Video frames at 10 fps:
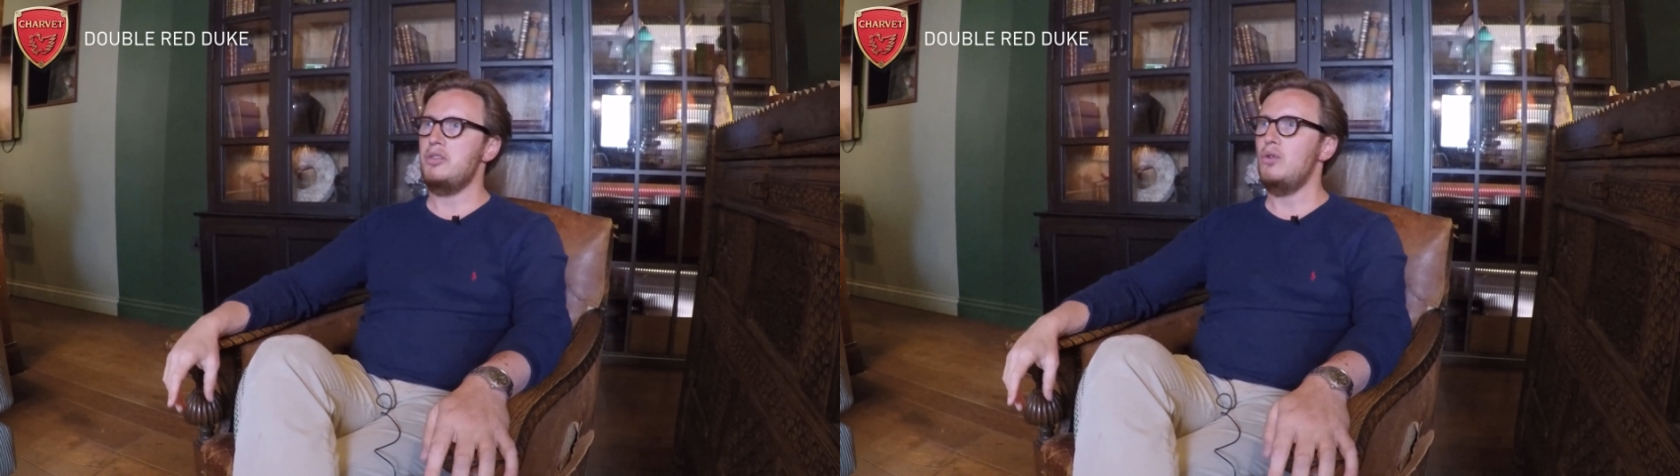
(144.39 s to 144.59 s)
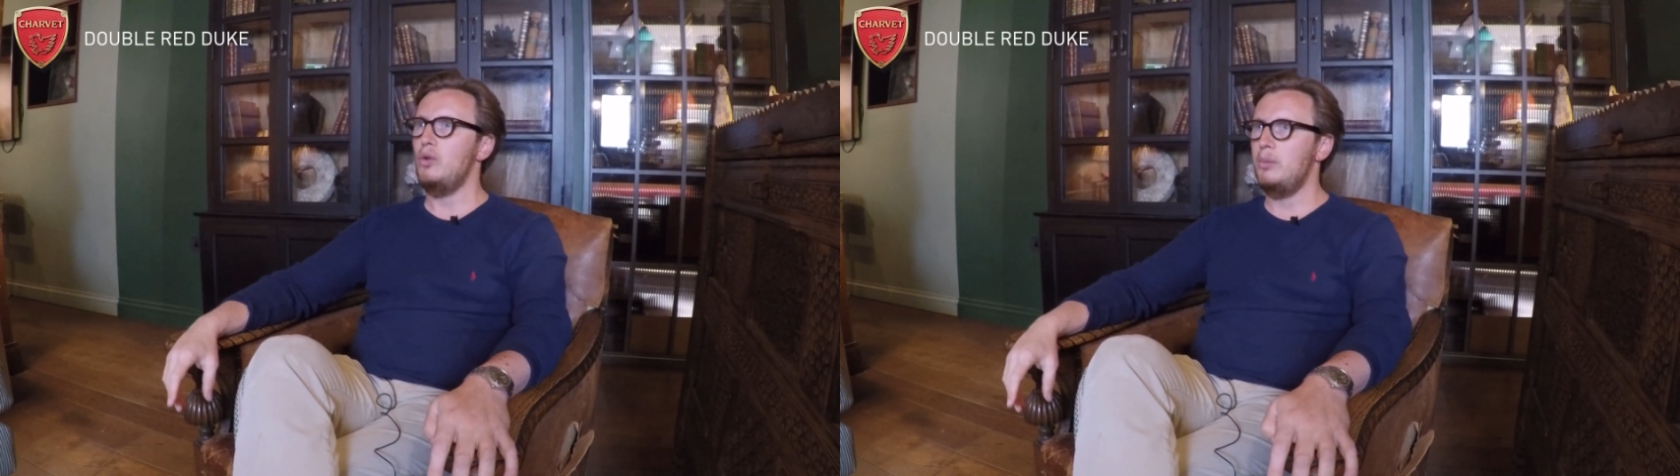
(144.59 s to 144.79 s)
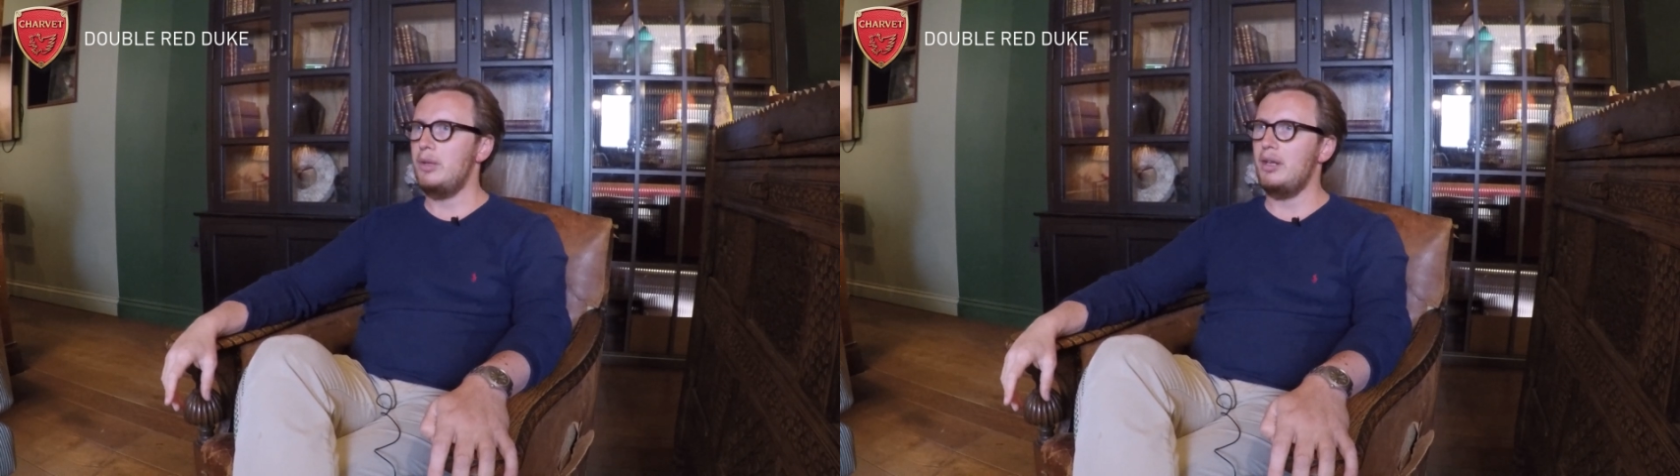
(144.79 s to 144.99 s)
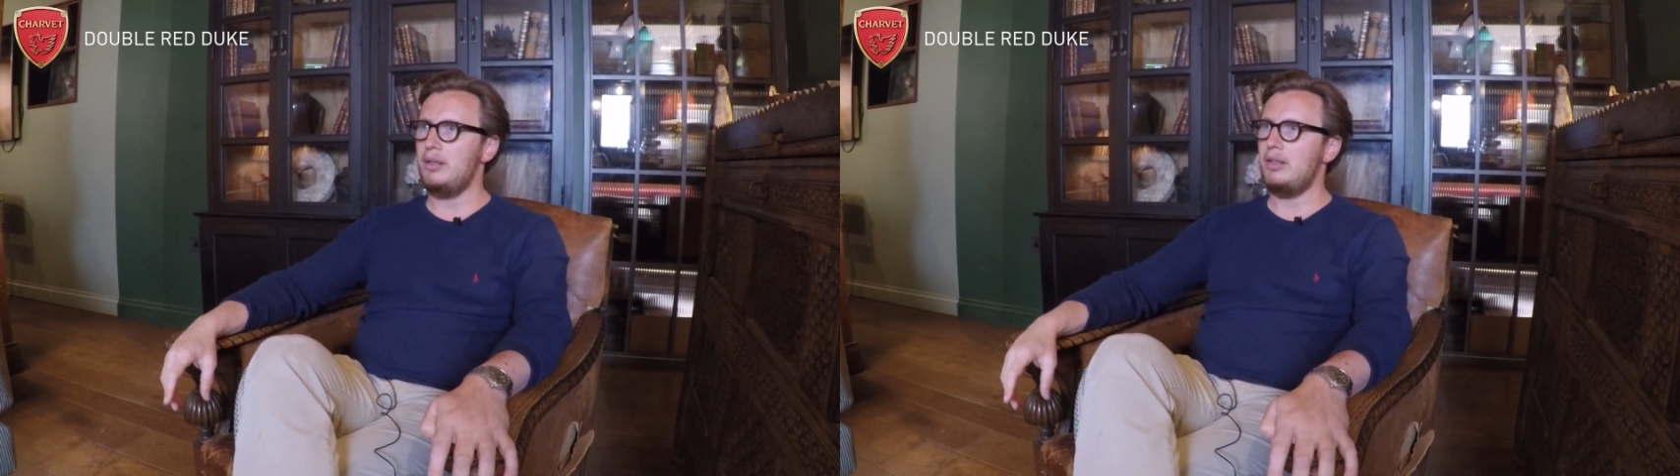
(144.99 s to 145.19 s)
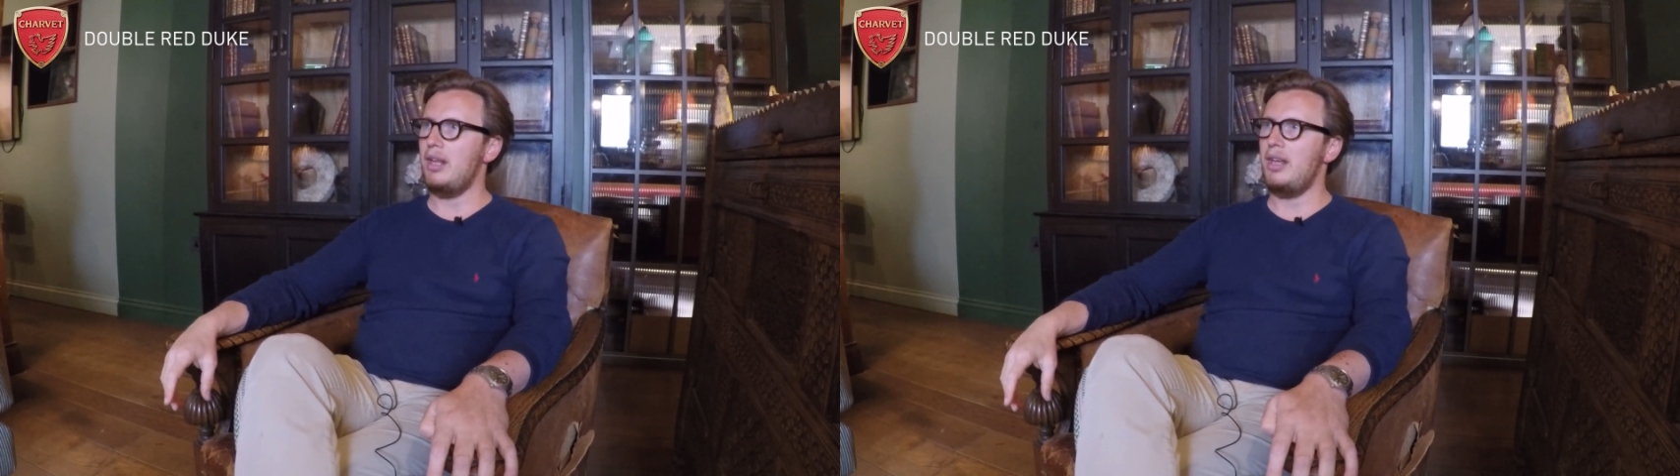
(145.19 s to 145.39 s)
norm
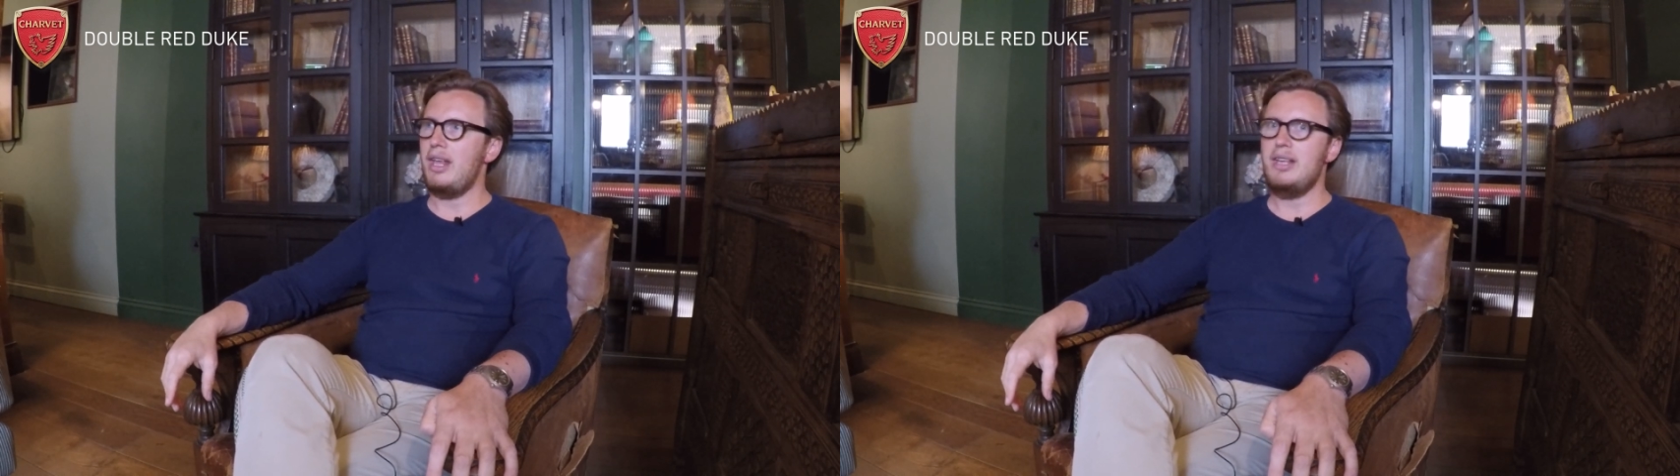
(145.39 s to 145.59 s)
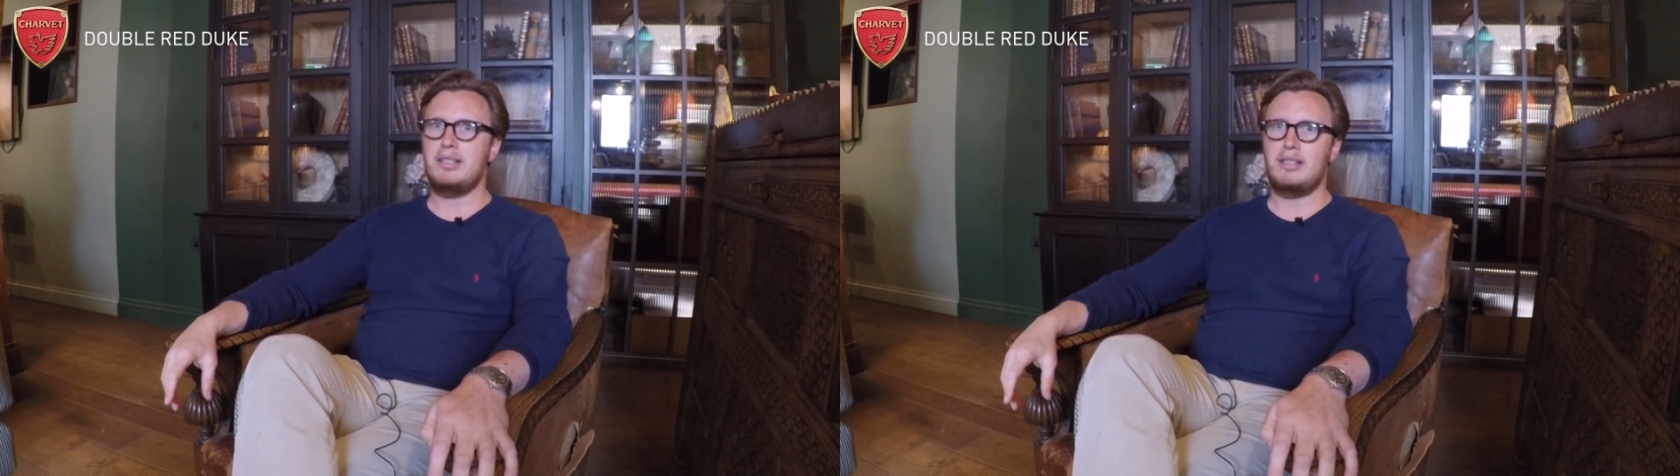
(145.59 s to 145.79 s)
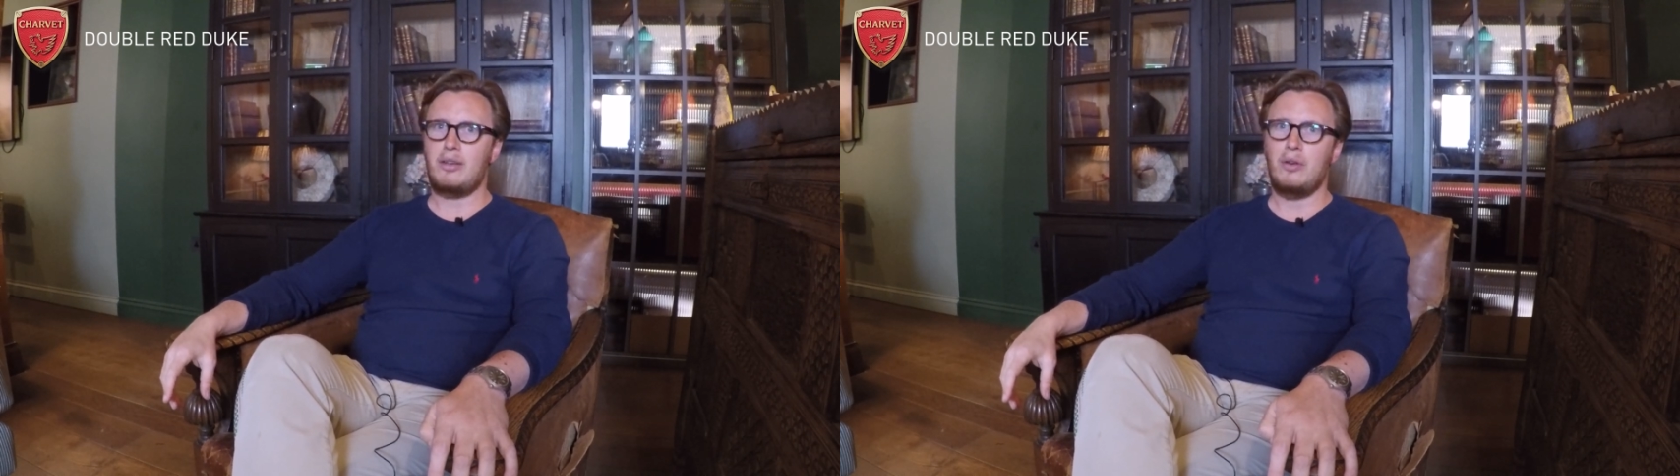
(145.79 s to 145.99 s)
that is the